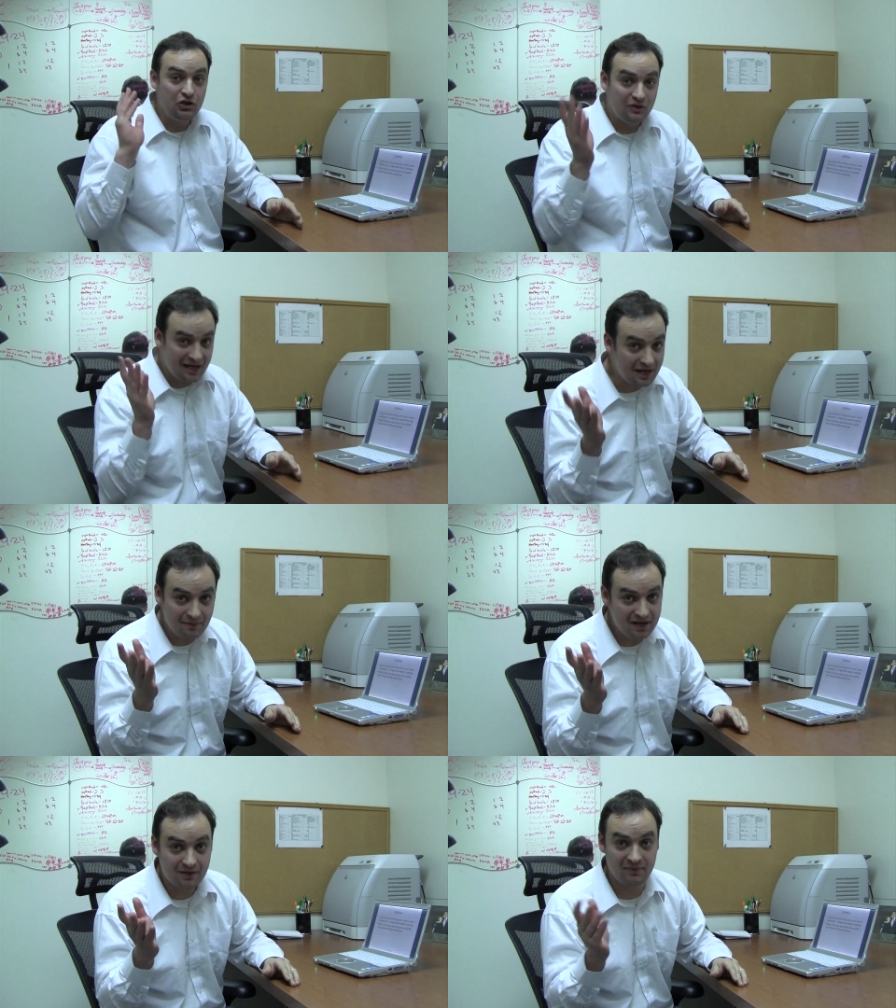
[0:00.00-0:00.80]
You
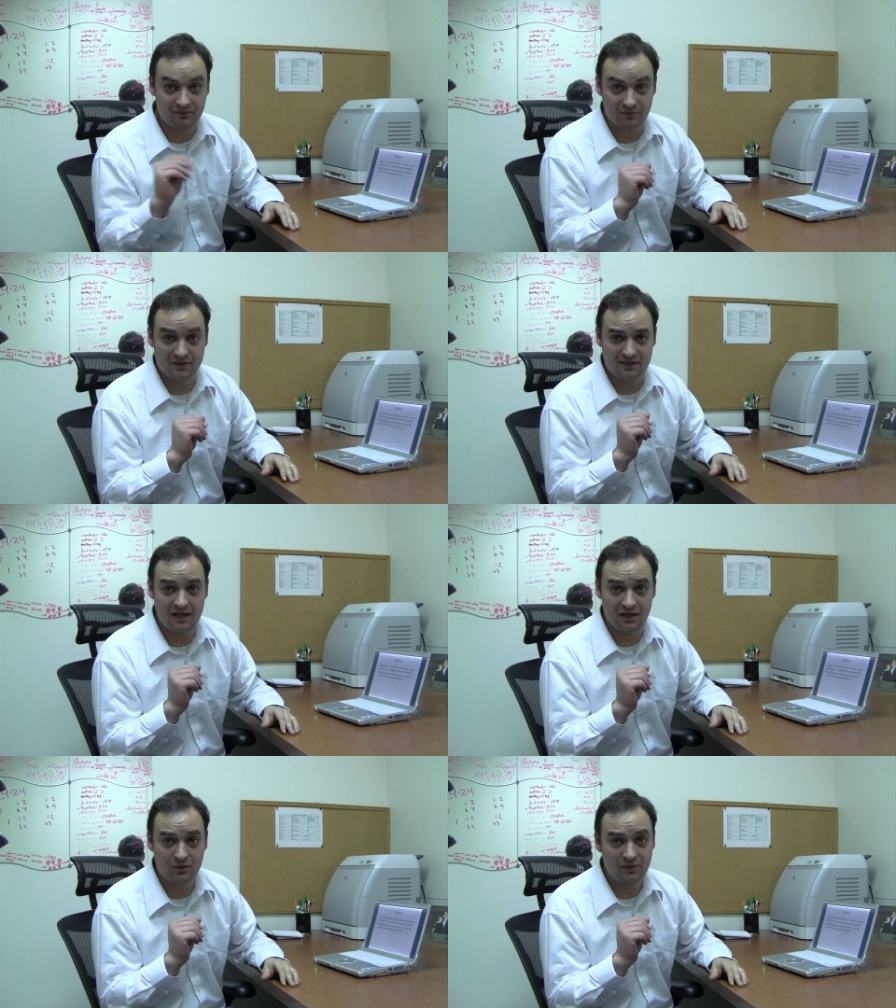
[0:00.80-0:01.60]
can't make a
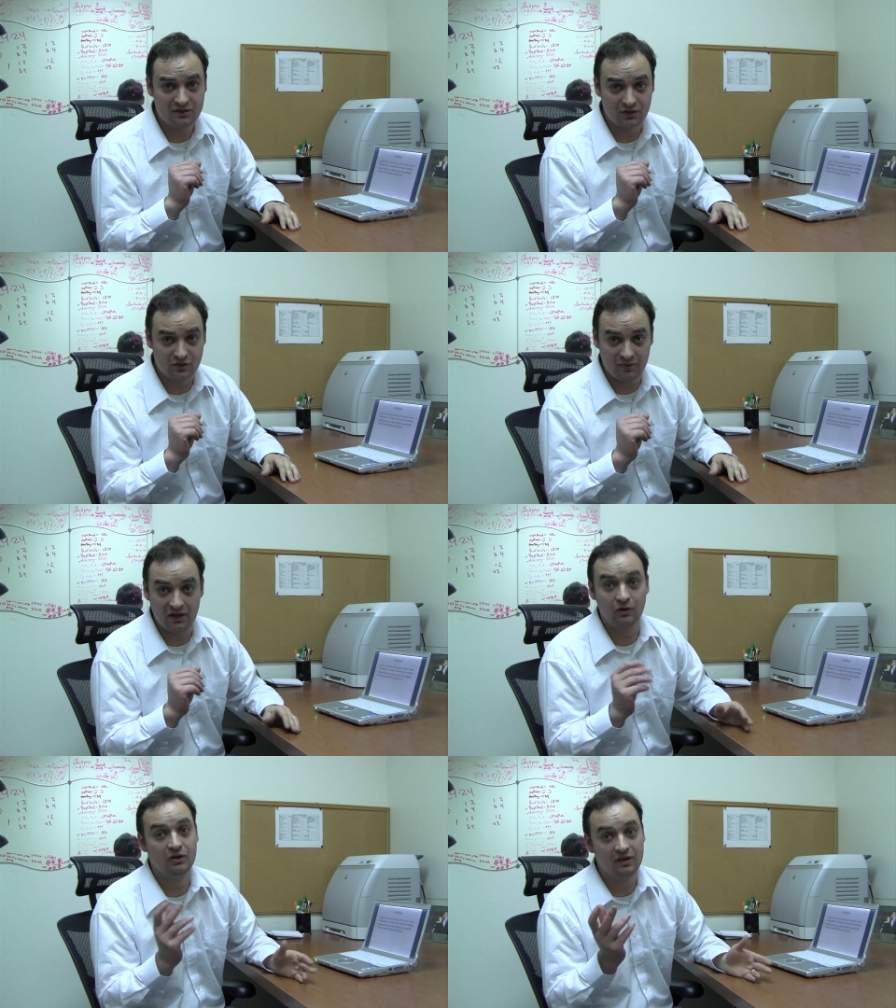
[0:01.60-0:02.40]
mistake in a research
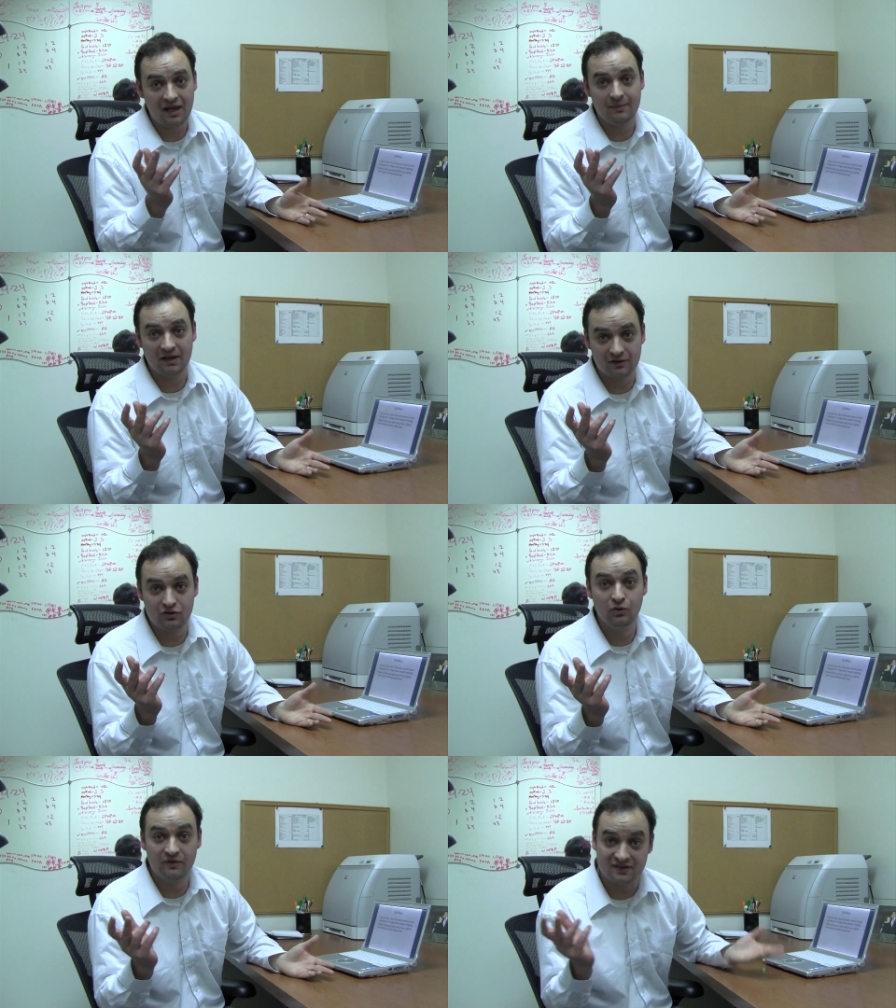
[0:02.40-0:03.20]
meeting, or you can't make
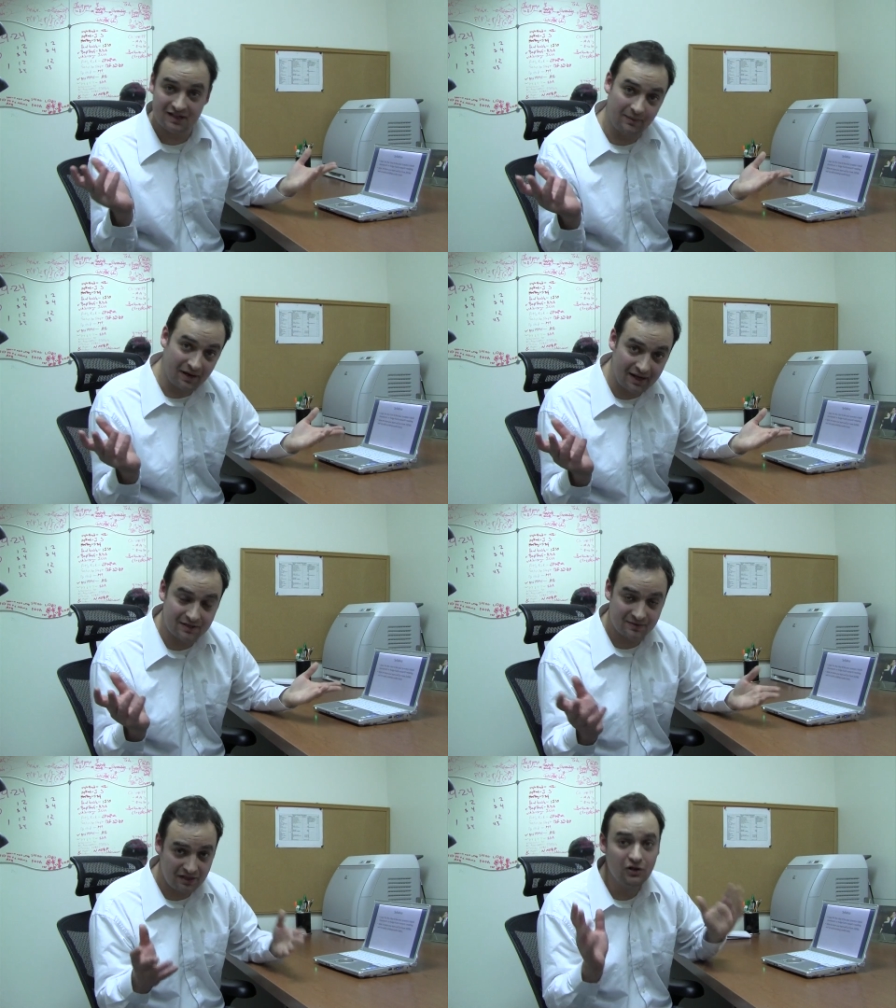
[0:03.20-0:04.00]
two of the same
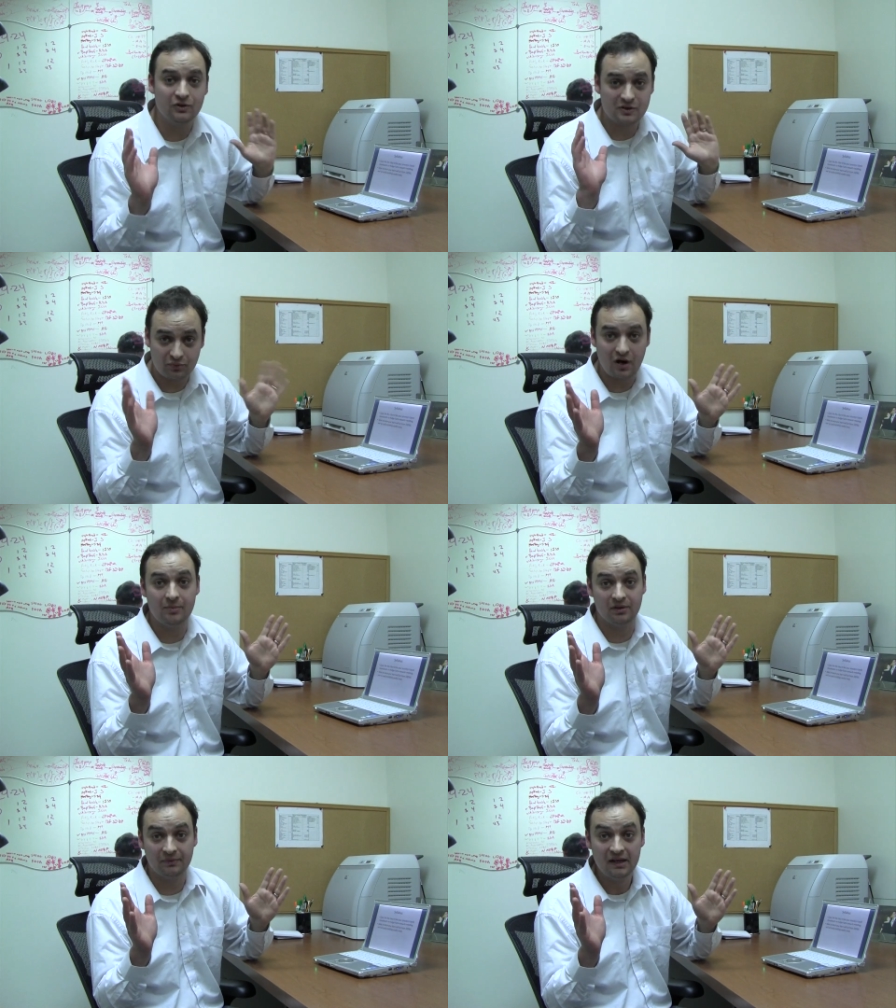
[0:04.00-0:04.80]
kinds of mistakes. You know, it's a
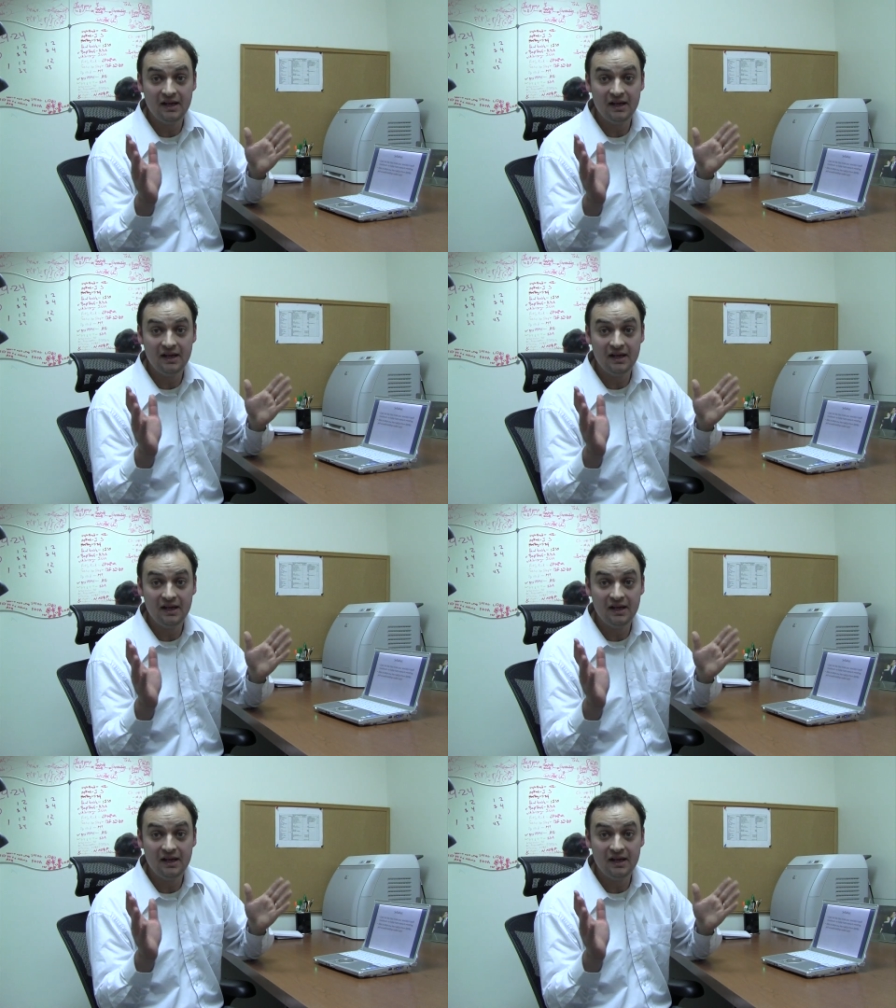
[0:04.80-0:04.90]
problem.